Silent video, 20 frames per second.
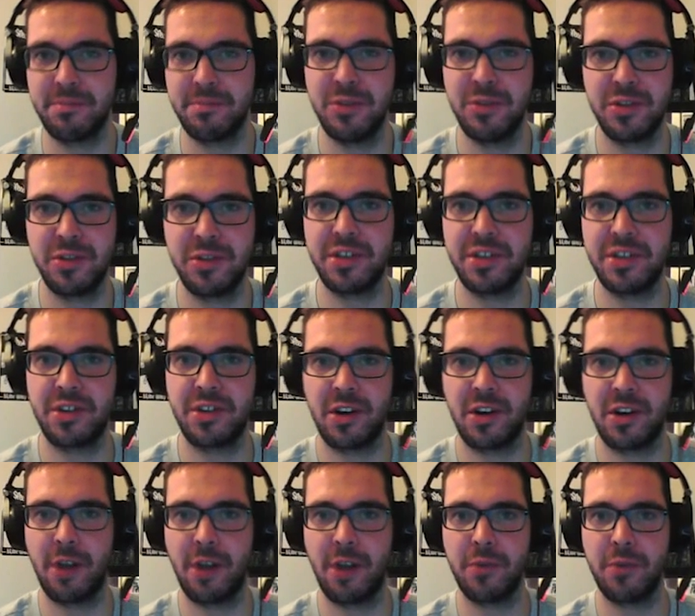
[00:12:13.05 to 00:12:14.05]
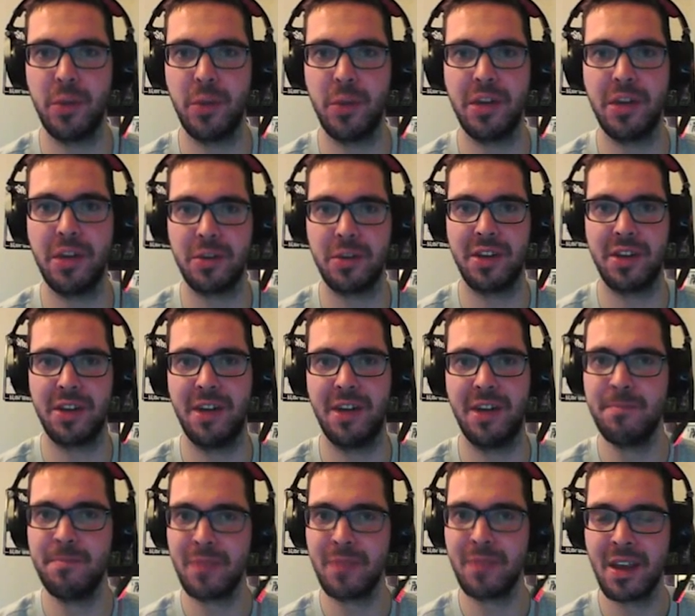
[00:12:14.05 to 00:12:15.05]
usually starting off the week with the
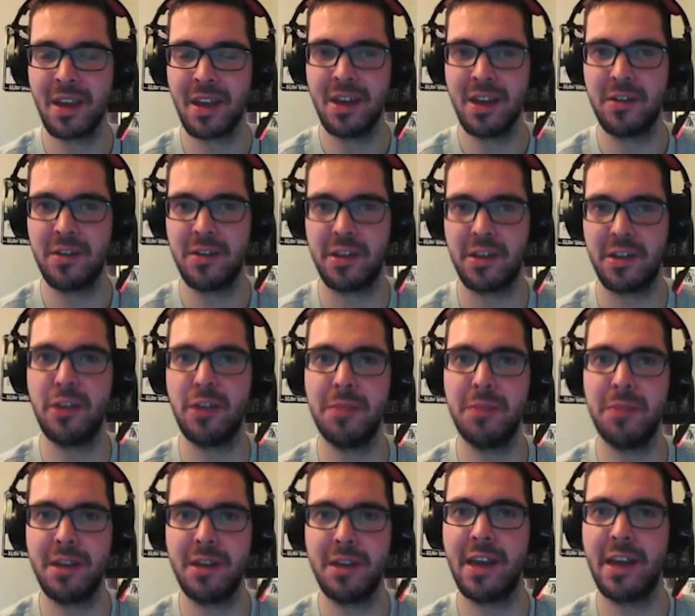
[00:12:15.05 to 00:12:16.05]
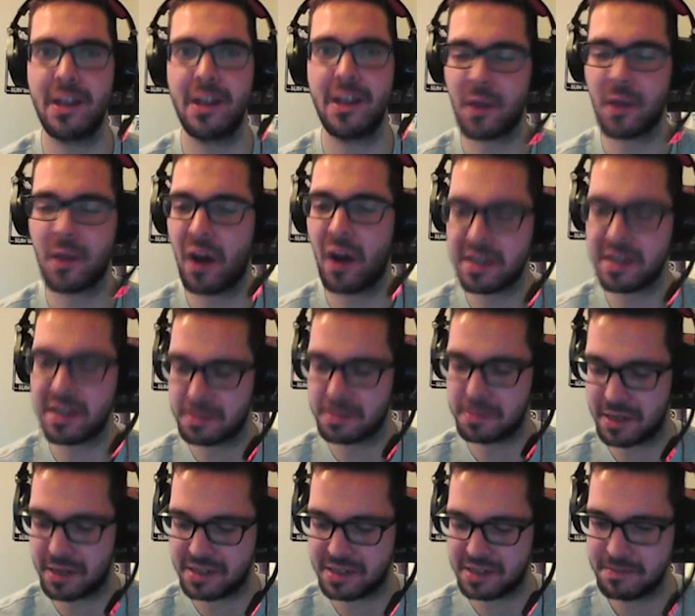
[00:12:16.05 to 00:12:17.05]
humiliating loss,
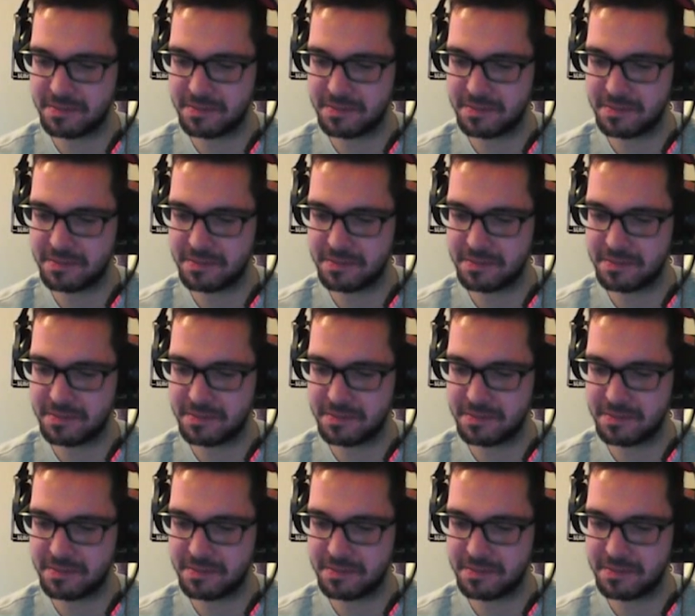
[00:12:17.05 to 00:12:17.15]
but